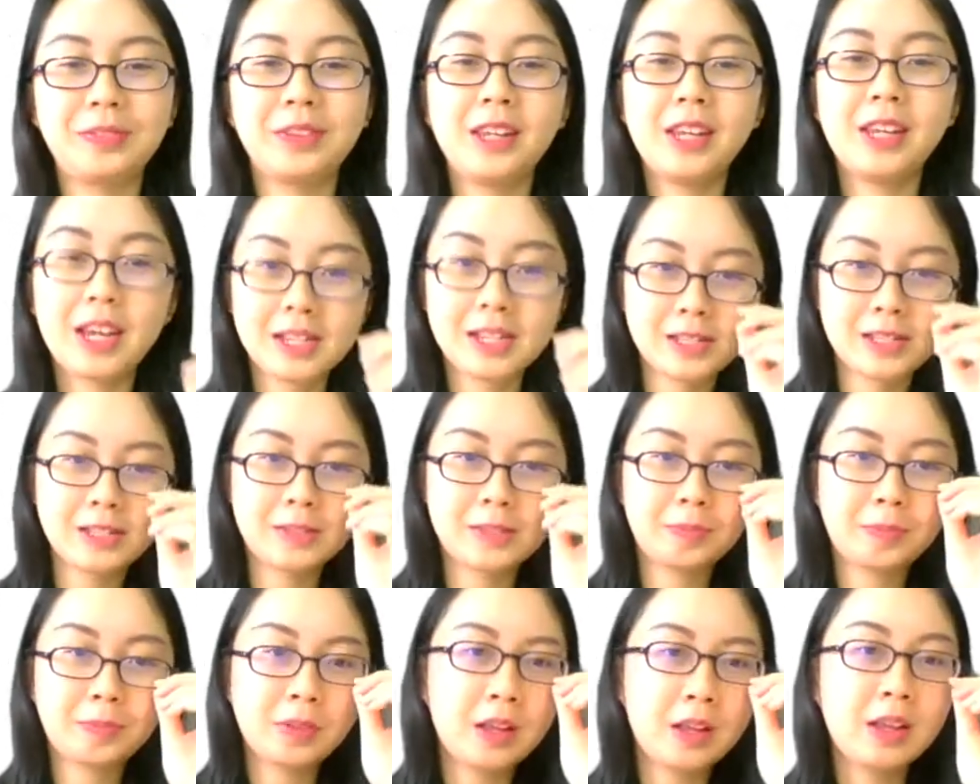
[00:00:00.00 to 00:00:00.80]

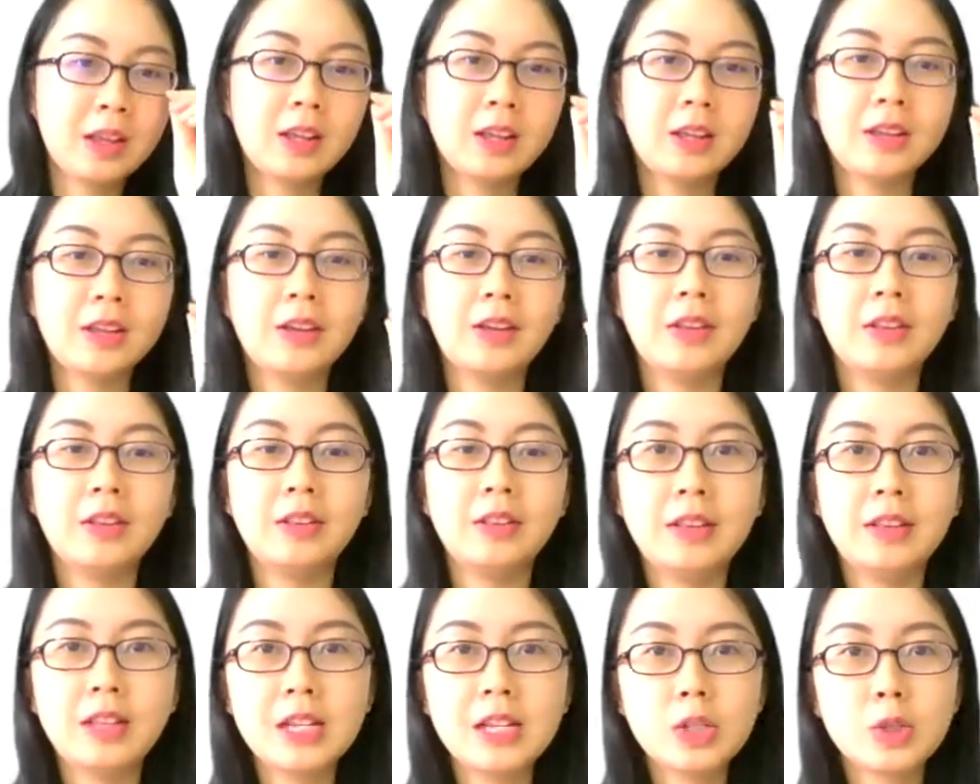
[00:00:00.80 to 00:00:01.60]
Yes,
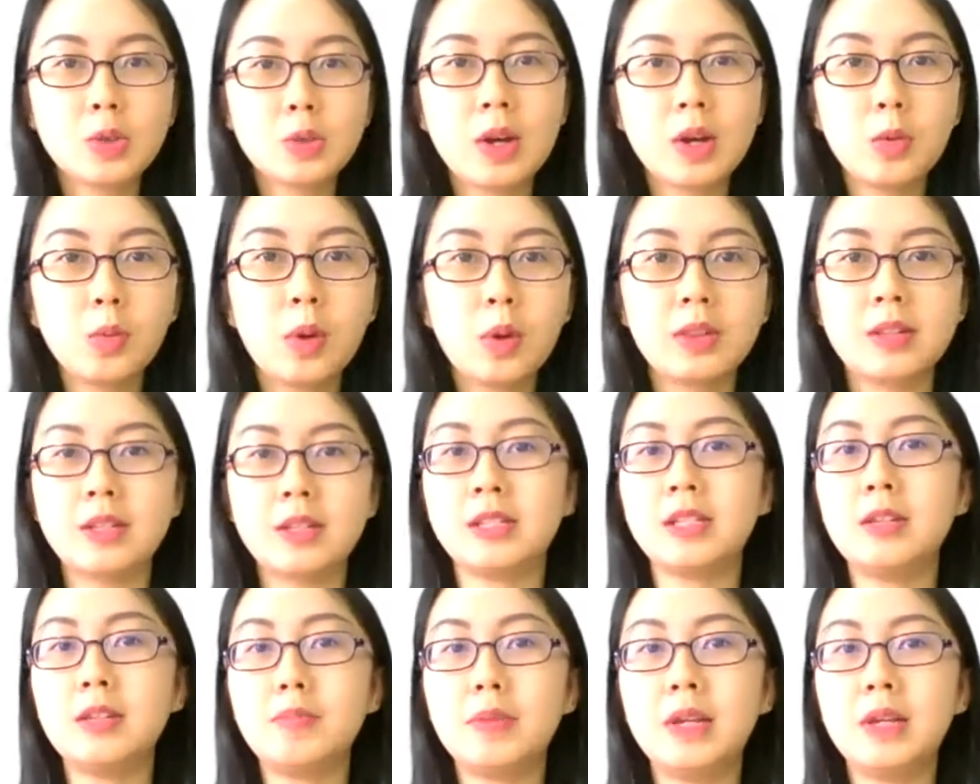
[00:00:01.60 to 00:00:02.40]
this one, what
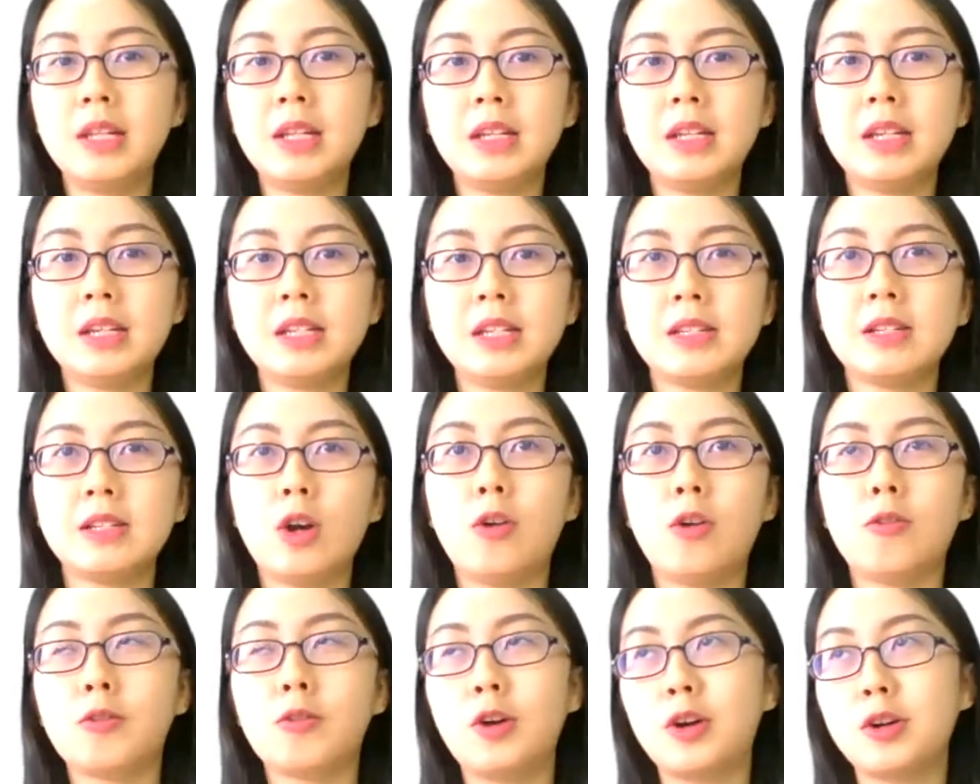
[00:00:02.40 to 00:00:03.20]
does it mean is,
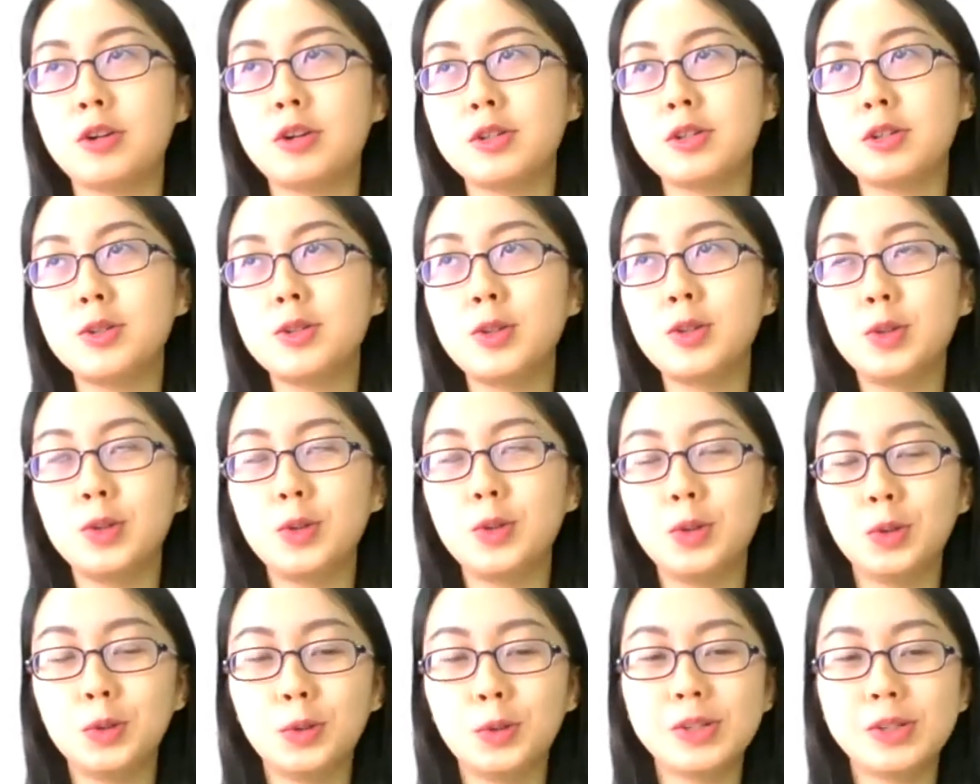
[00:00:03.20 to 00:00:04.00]
of course,
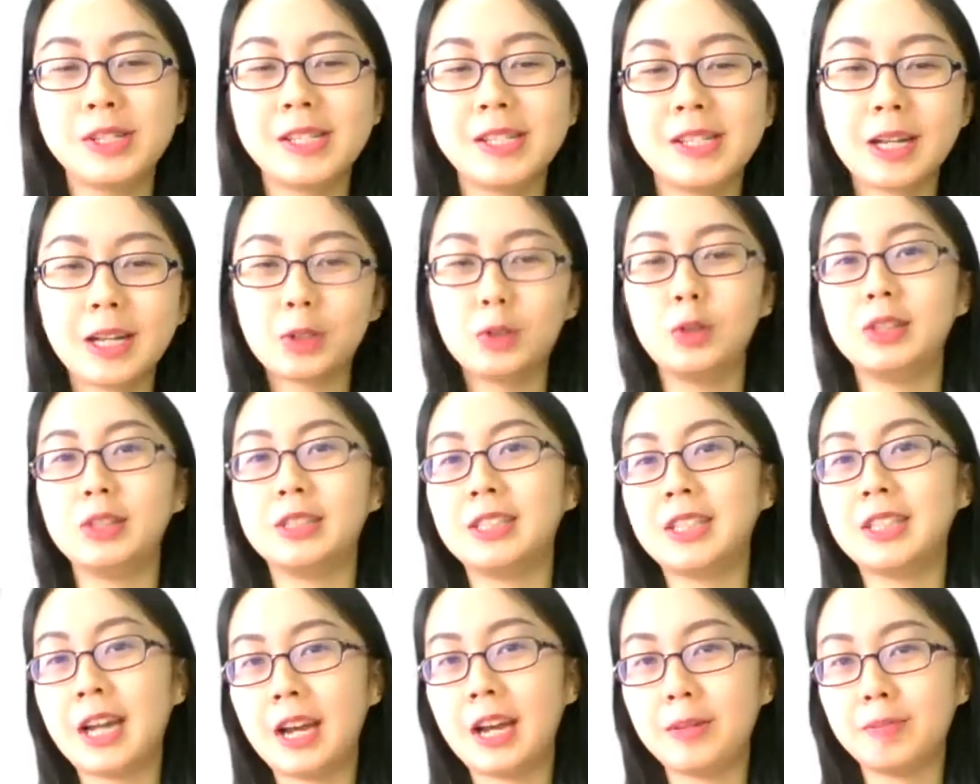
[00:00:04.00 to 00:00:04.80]
to stick to the
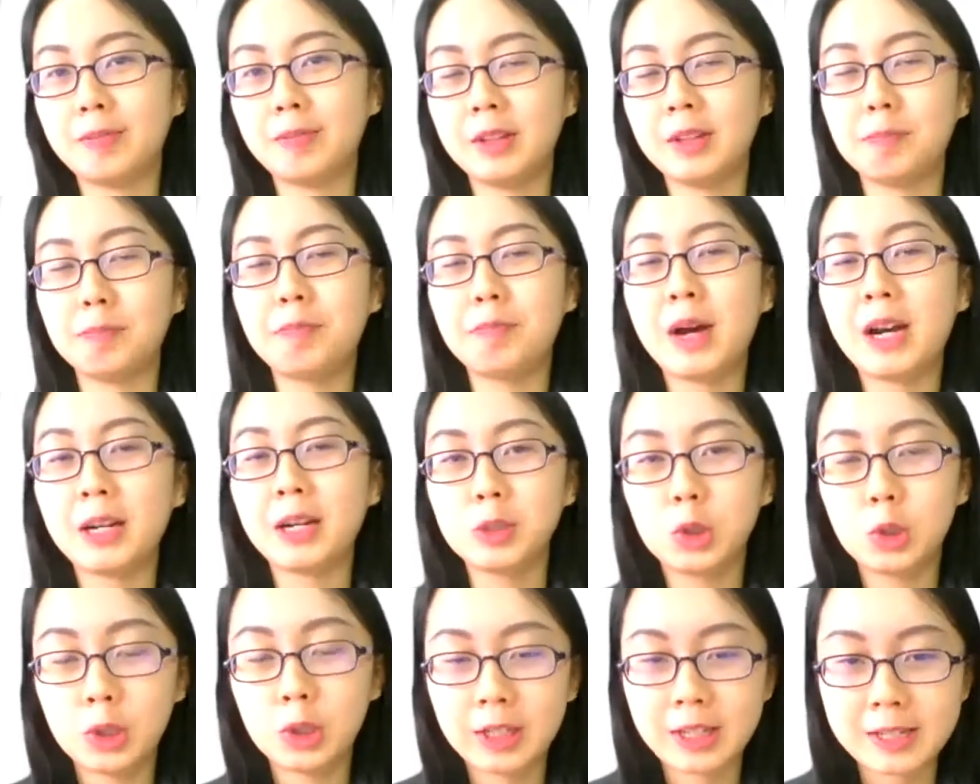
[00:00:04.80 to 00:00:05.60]
time, the
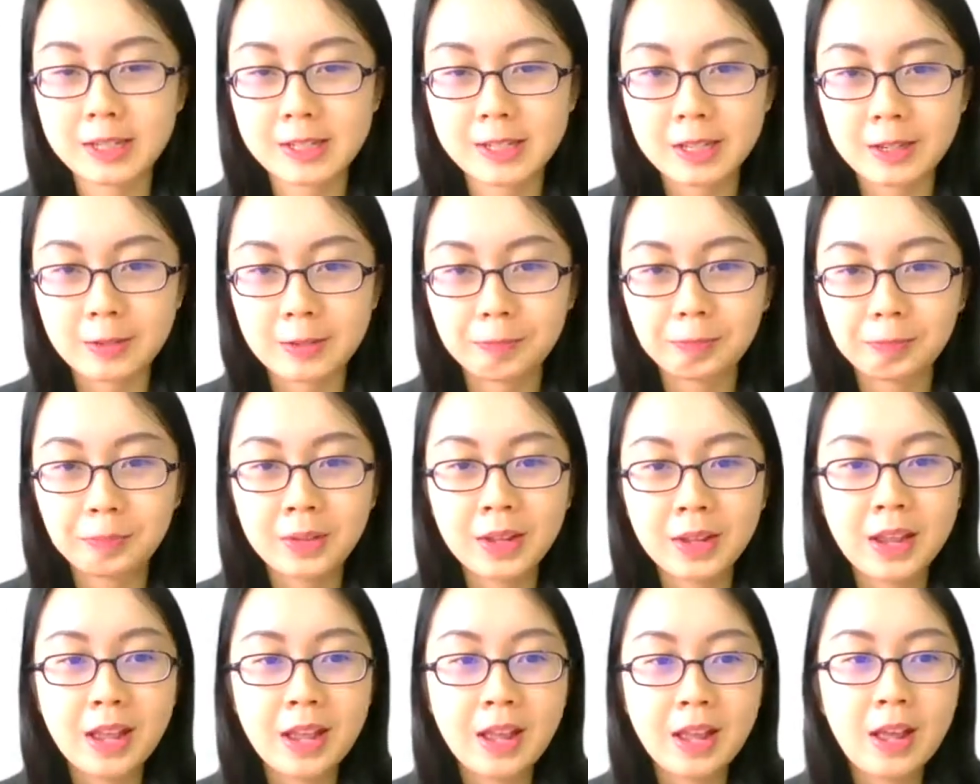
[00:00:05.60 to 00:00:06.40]
punctuality.
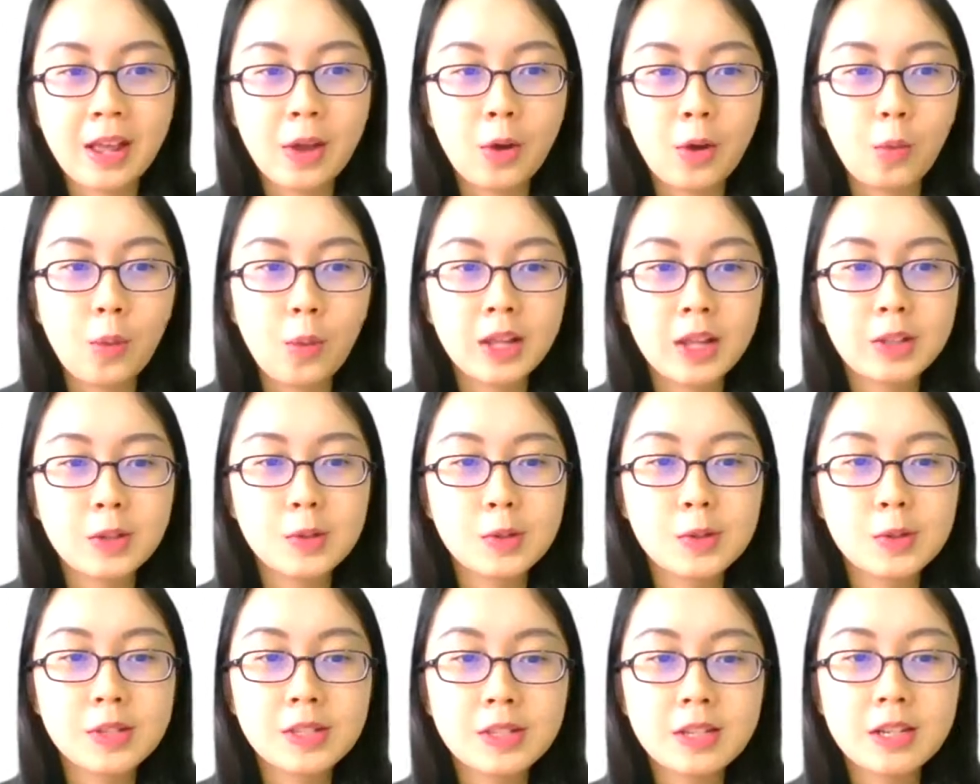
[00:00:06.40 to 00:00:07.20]
When
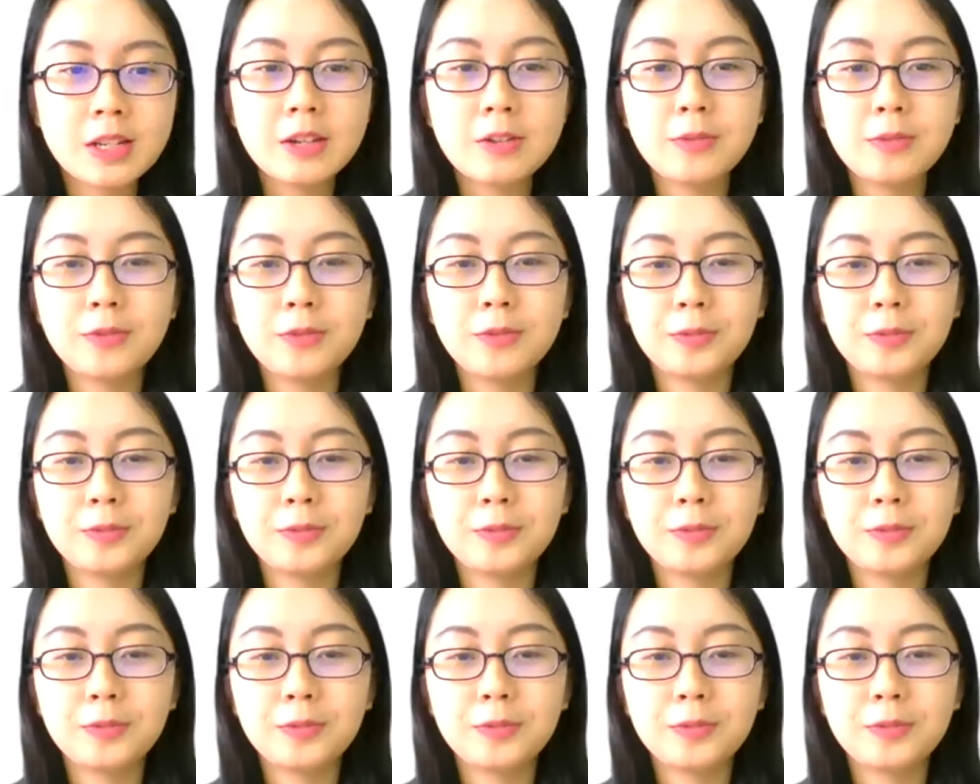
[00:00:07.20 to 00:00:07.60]
you serve